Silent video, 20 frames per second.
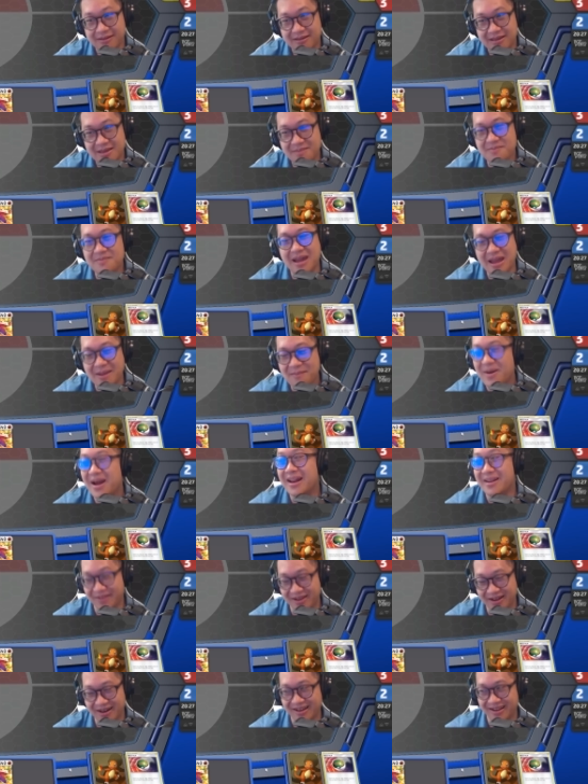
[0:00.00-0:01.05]
He, he might
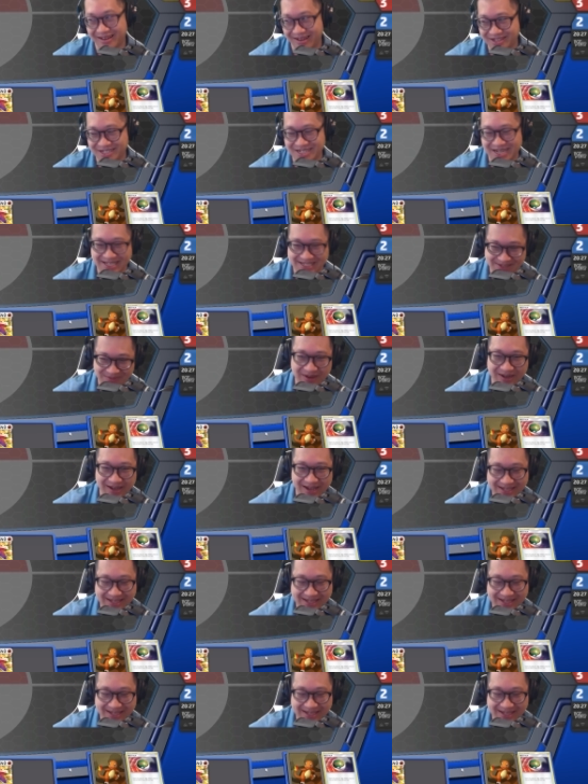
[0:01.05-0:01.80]
have got a good chance of winning.